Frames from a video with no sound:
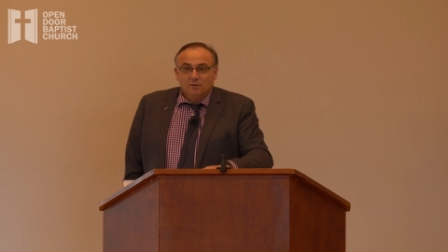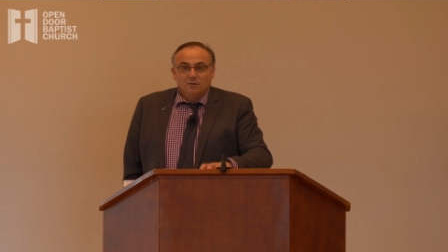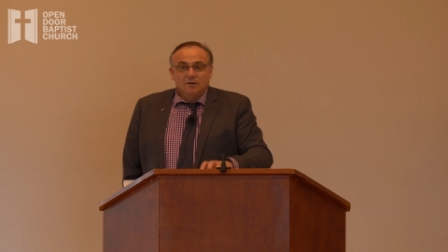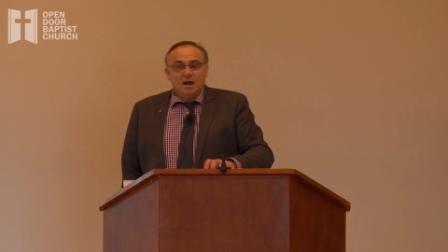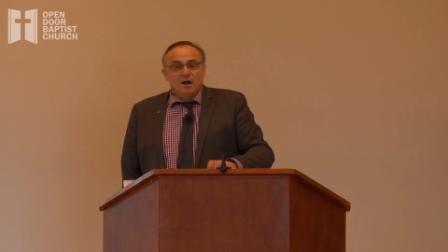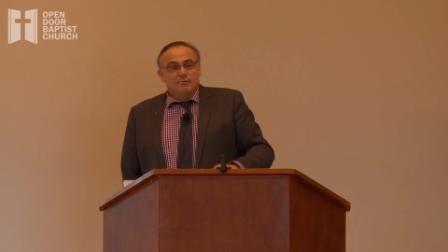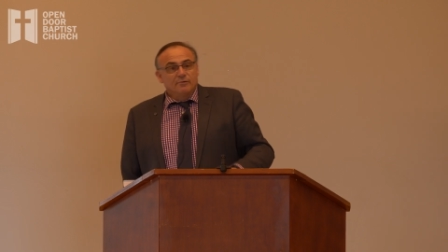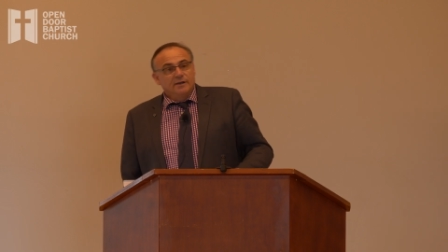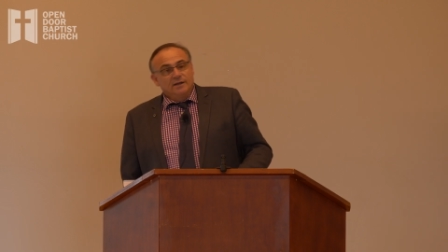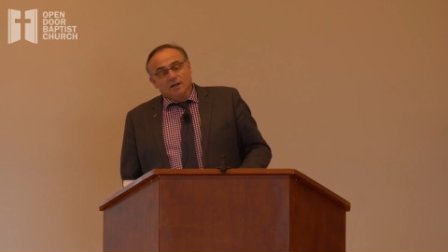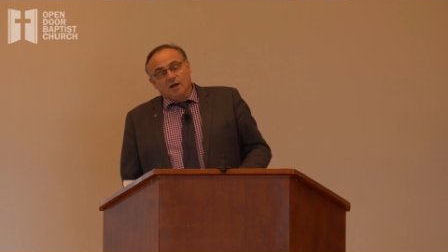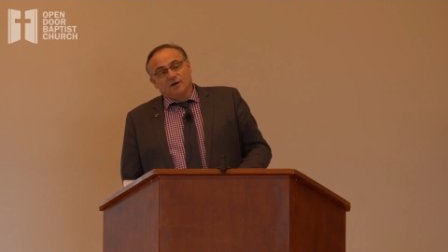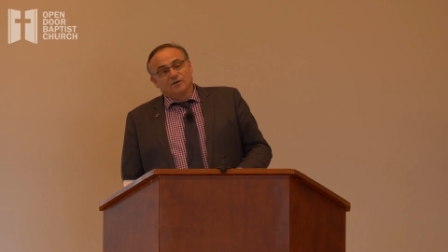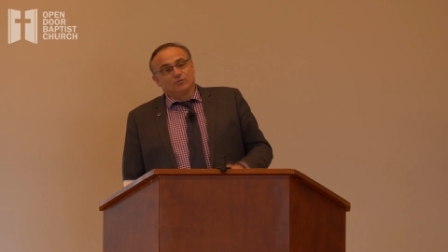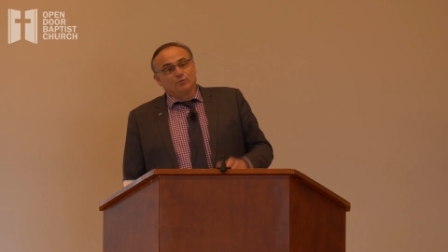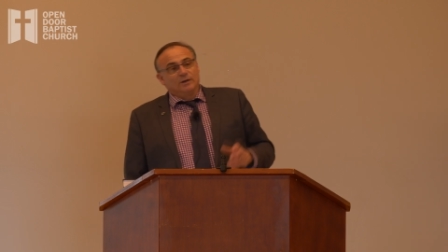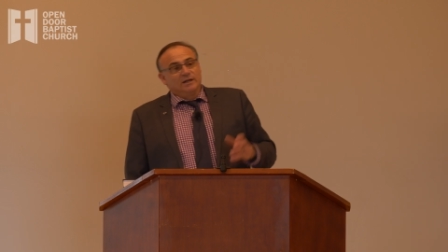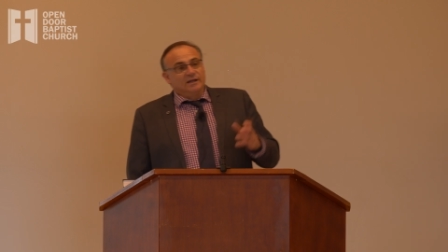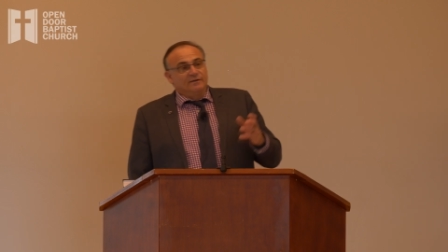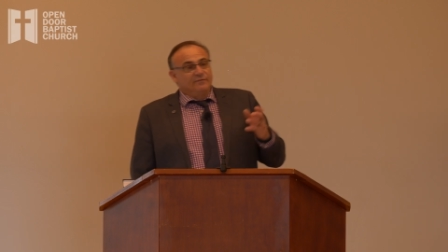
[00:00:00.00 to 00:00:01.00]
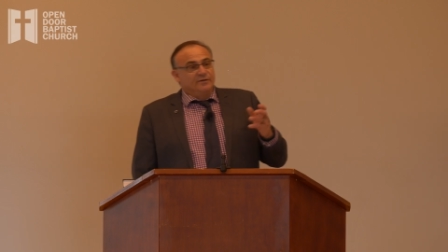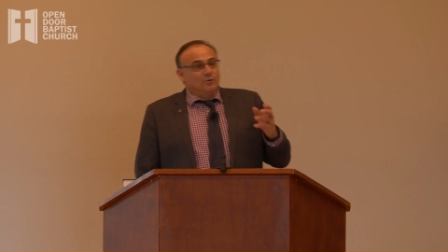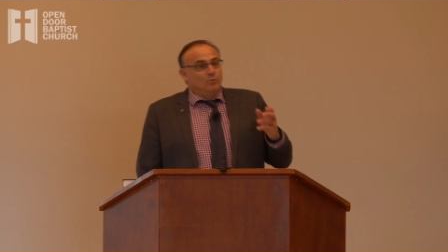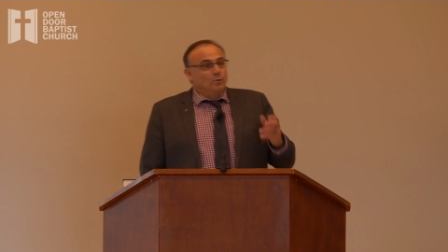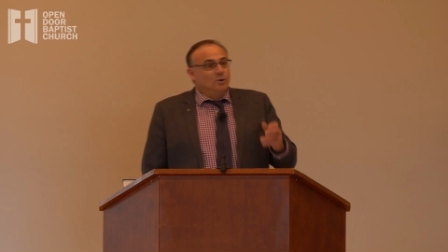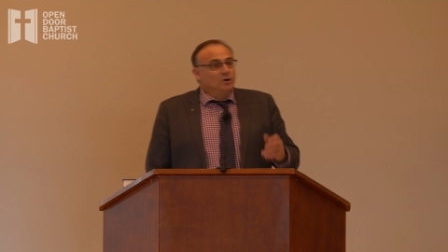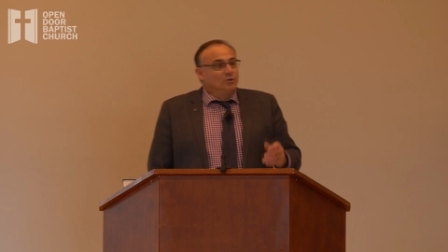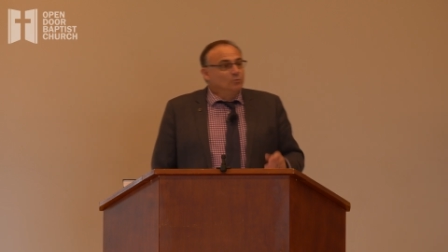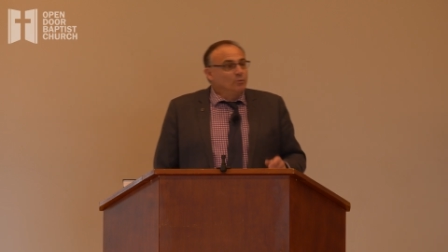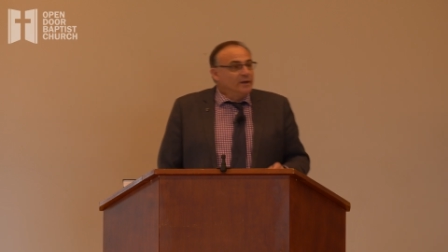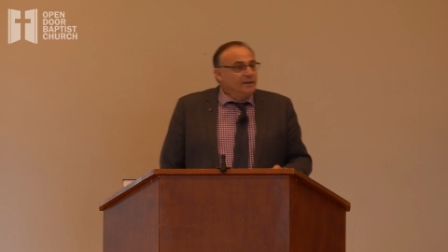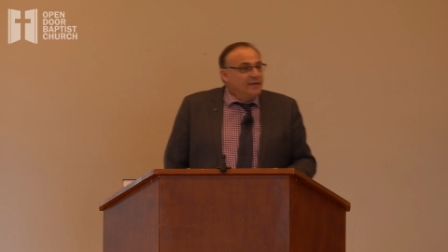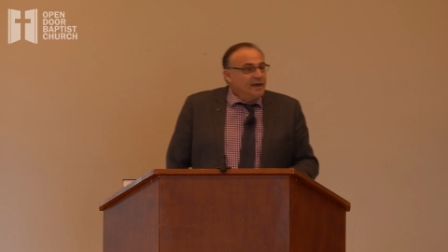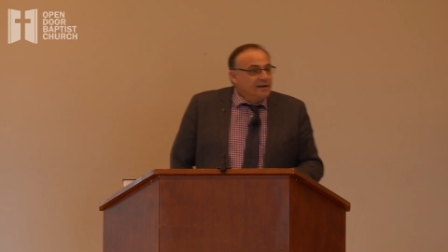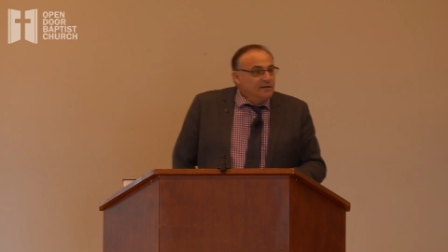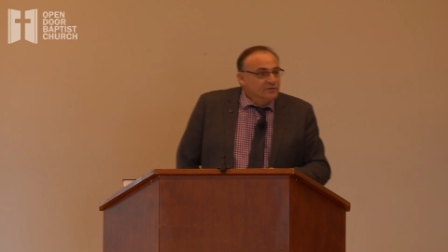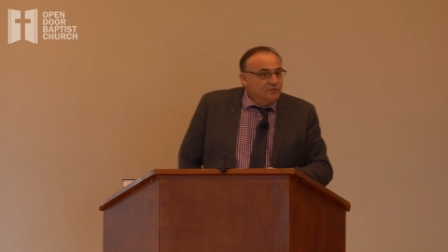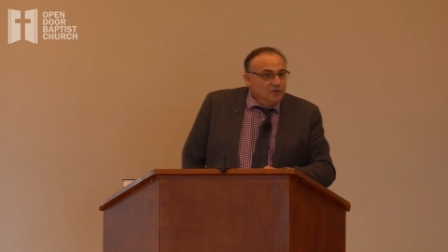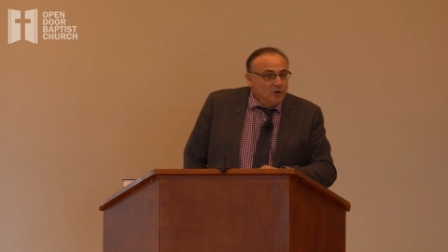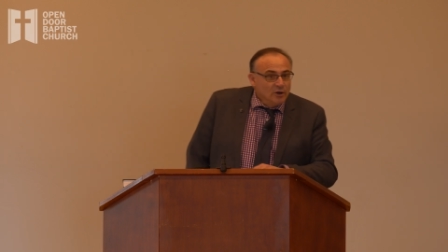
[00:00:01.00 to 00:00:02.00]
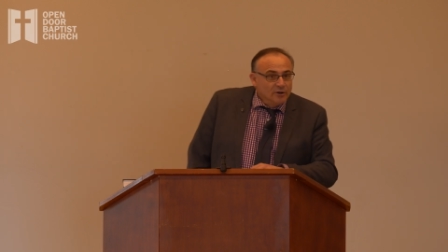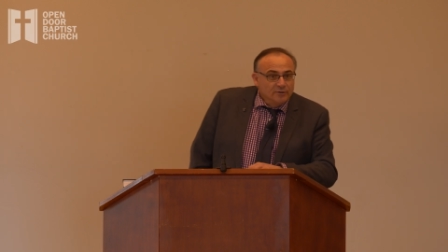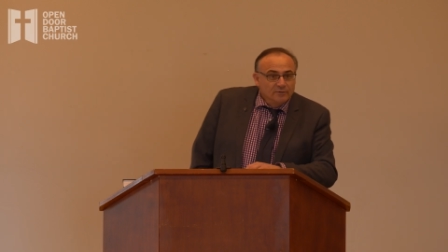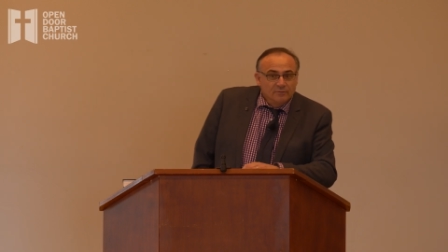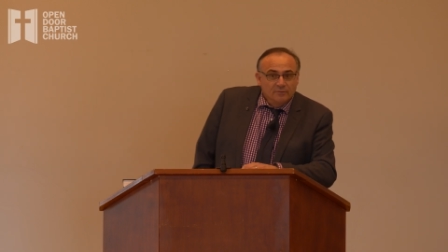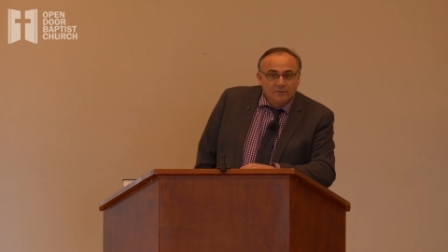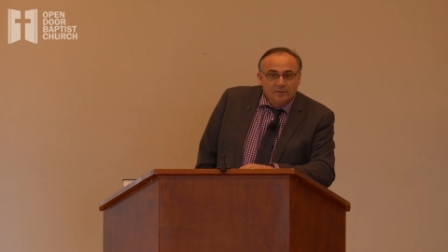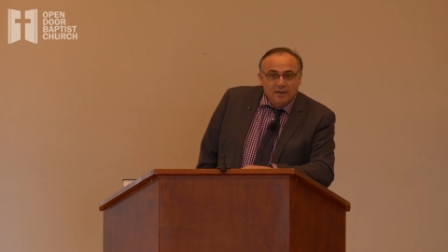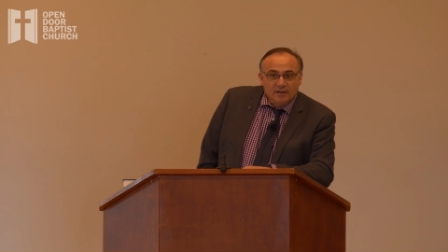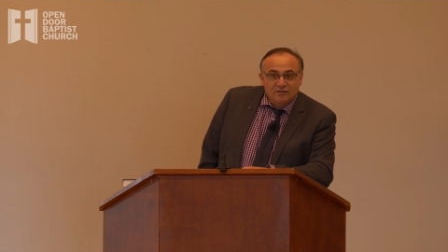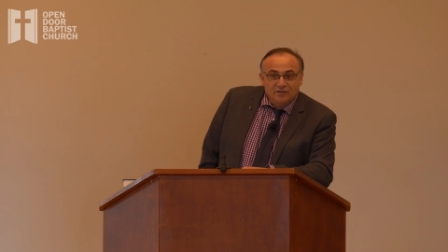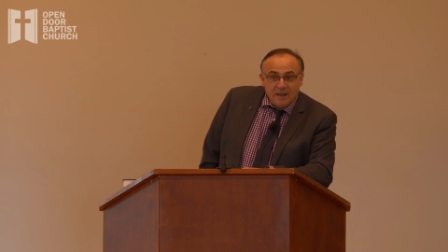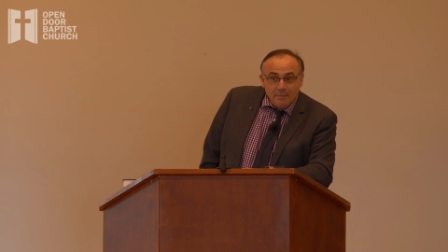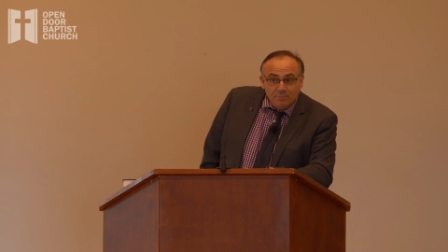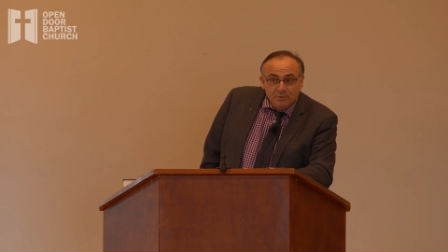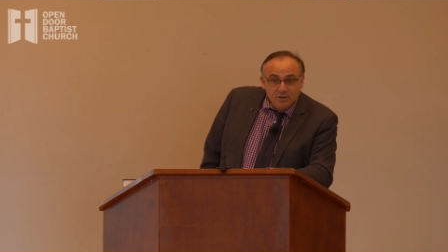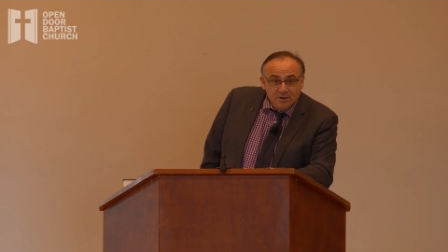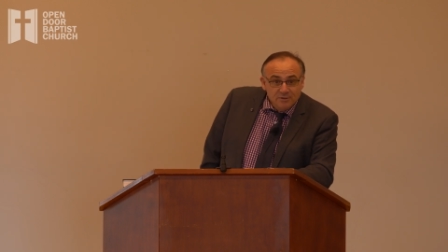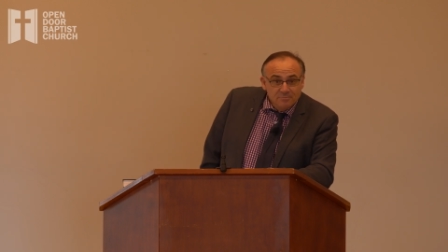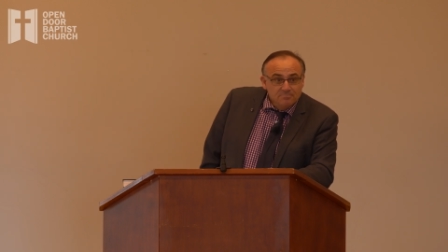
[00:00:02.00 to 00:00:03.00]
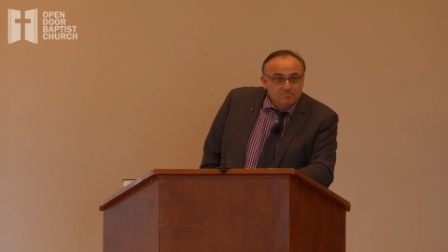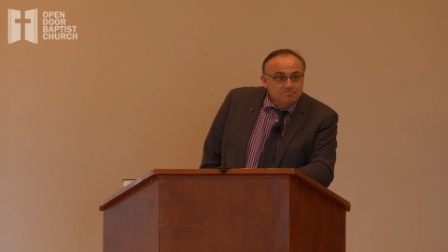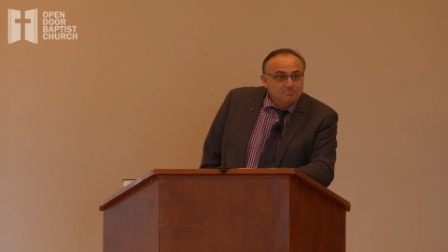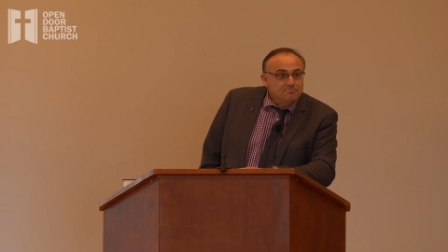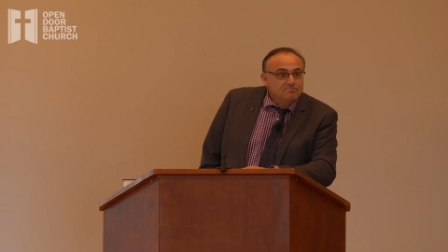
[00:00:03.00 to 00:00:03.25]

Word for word: Now, I realize we live in a world where that is not accepted,